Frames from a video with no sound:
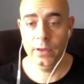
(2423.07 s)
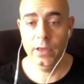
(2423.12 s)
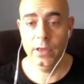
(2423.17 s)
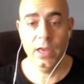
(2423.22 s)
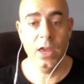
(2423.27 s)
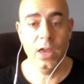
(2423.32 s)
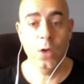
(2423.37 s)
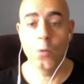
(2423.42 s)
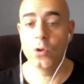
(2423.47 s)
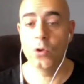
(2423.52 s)

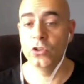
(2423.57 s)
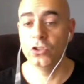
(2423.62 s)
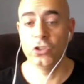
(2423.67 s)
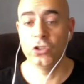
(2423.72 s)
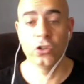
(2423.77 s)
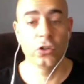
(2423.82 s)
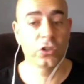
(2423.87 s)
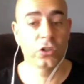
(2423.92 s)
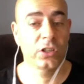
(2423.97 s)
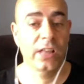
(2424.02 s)
It was
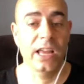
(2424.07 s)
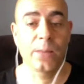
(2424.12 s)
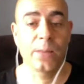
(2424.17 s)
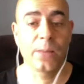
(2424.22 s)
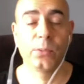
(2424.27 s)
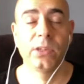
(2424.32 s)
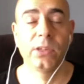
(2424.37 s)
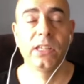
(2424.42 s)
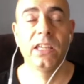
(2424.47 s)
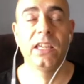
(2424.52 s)
just like,
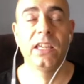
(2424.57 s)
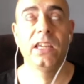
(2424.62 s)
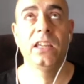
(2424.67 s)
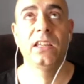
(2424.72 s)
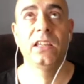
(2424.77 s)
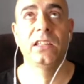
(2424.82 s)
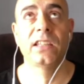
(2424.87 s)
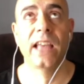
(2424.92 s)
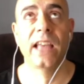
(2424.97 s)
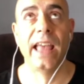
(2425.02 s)

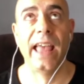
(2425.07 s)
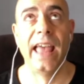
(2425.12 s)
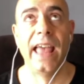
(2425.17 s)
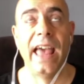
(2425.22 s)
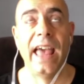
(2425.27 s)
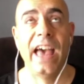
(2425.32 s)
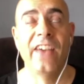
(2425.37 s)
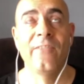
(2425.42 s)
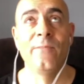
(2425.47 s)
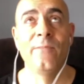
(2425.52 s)
please
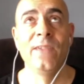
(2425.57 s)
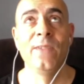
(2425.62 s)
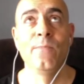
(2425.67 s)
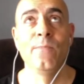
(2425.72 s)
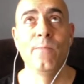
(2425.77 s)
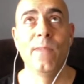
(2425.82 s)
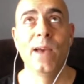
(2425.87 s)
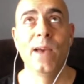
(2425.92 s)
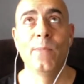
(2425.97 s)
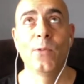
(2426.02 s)
have me
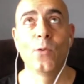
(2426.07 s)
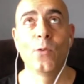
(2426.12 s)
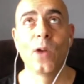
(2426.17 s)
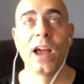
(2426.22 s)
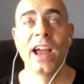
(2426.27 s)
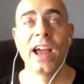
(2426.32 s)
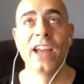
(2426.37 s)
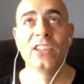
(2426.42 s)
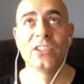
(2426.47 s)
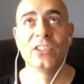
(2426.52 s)

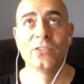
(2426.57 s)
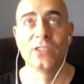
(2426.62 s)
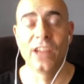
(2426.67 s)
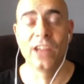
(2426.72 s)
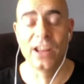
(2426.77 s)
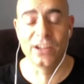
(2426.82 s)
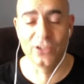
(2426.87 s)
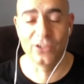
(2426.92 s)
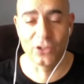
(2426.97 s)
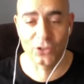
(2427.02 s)
memorize and
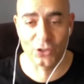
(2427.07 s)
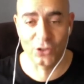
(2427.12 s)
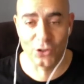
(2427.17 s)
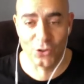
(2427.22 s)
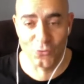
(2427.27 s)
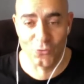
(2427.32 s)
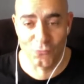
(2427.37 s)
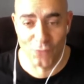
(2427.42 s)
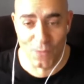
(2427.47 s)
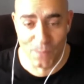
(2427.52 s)
just
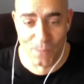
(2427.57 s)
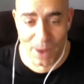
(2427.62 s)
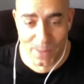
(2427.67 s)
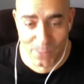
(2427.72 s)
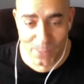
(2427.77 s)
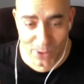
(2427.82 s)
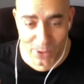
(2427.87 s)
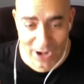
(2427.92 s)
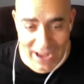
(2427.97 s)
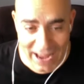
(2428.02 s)

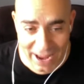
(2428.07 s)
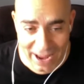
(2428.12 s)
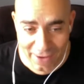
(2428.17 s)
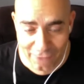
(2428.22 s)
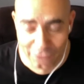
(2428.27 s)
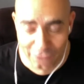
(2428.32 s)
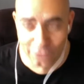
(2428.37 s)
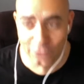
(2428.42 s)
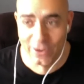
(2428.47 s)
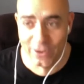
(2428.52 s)
remember
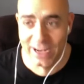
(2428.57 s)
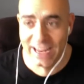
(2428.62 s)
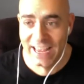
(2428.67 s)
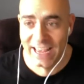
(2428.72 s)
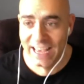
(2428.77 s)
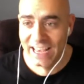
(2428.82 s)
every